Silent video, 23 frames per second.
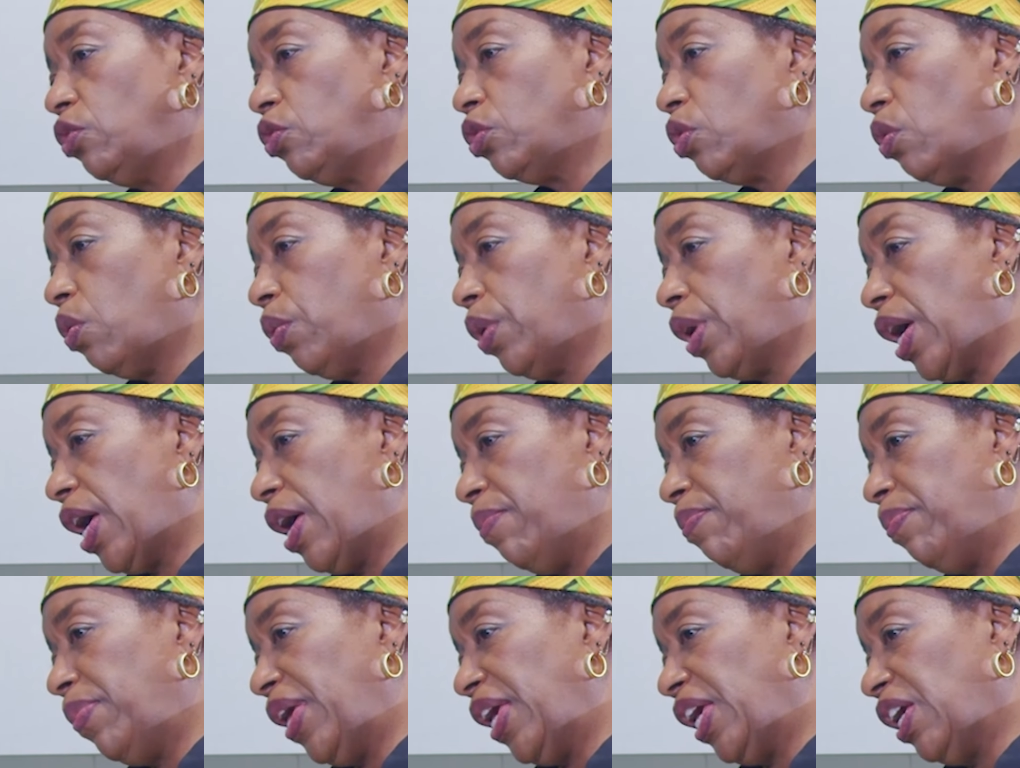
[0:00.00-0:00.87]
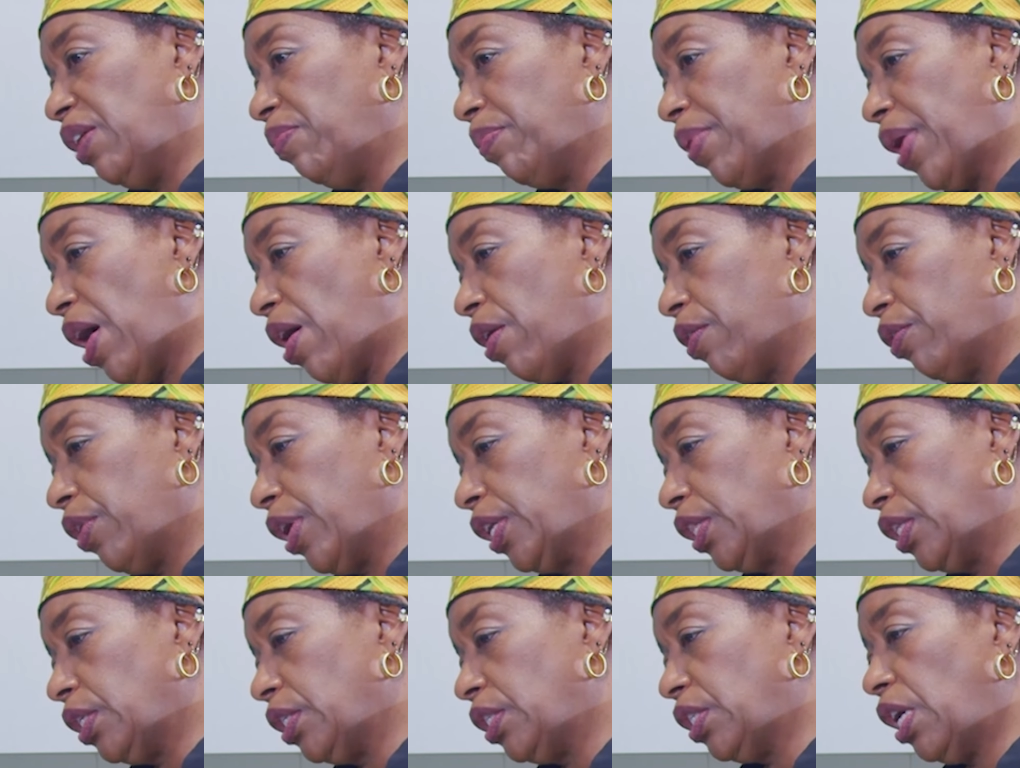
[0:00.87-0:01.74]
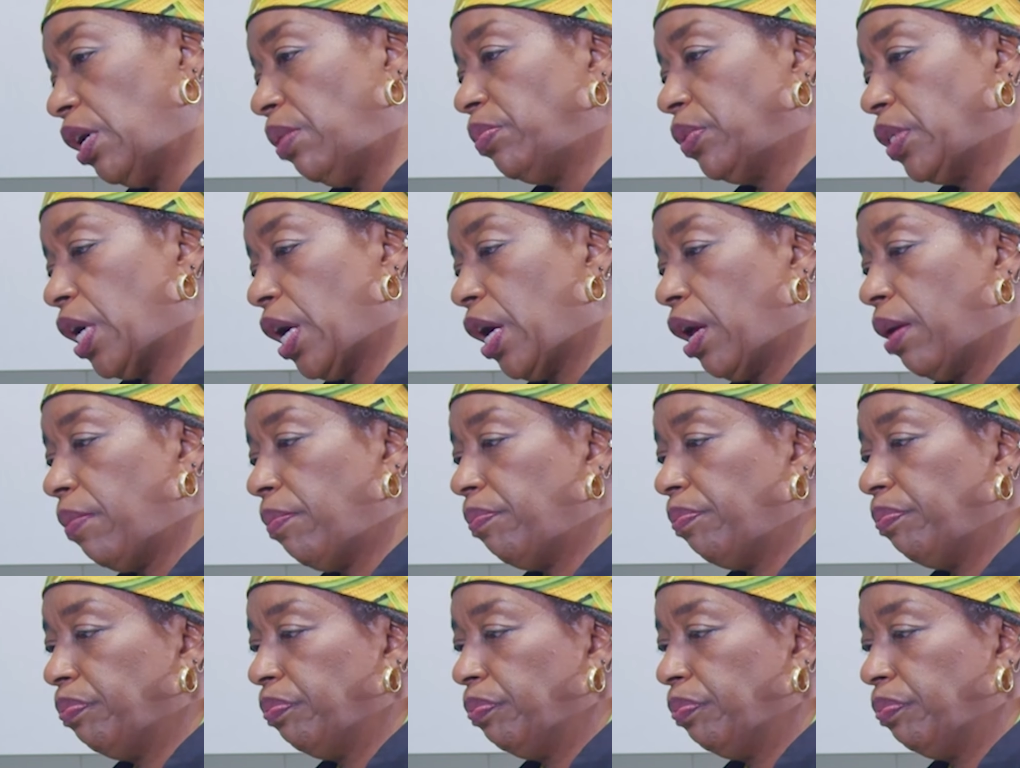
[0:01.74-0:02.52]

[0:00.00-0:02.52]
soda and baking powder at the same time.